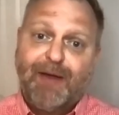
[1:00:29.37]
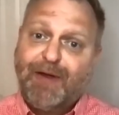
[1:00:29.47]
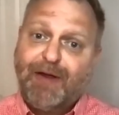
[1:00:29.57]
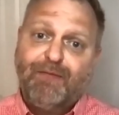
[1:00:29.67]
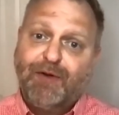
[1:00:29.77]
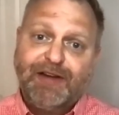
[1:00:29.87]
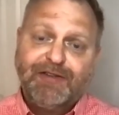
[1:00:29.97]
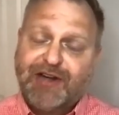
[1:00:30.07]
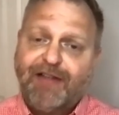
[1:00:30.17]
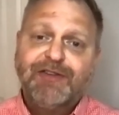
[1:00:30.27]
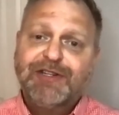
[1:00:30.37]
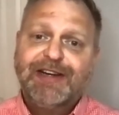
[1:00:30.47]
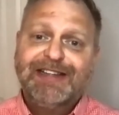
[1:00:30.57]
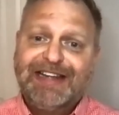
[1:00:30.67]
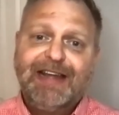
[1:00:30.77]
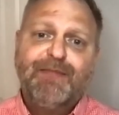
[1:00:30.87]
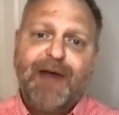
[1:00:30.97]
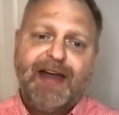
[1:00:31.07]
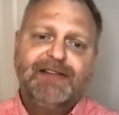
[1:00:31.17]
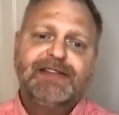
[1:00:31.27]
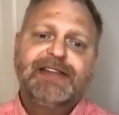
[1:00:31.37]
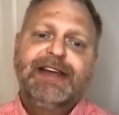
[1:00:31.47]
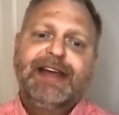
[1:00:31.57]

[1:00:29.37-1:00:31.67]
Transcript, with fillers: might be really challenging and deep and